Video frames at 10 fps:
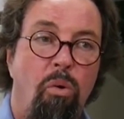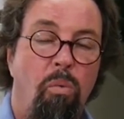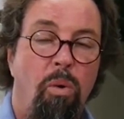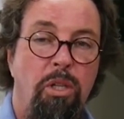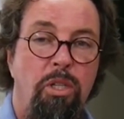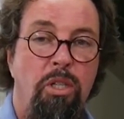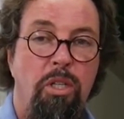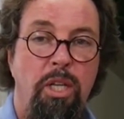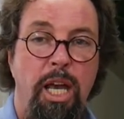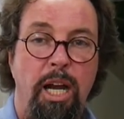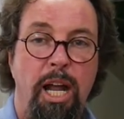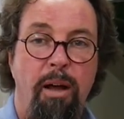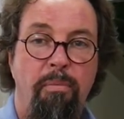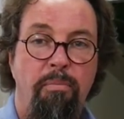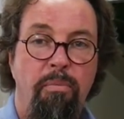once this is heated
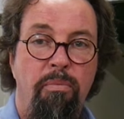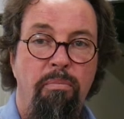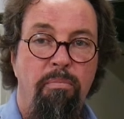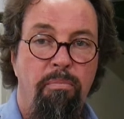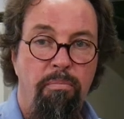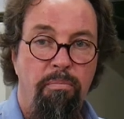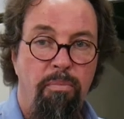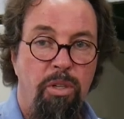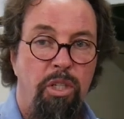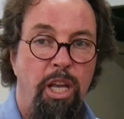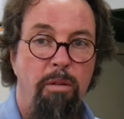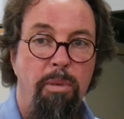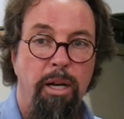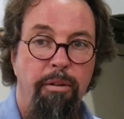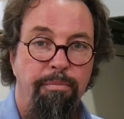up. See you in a minute.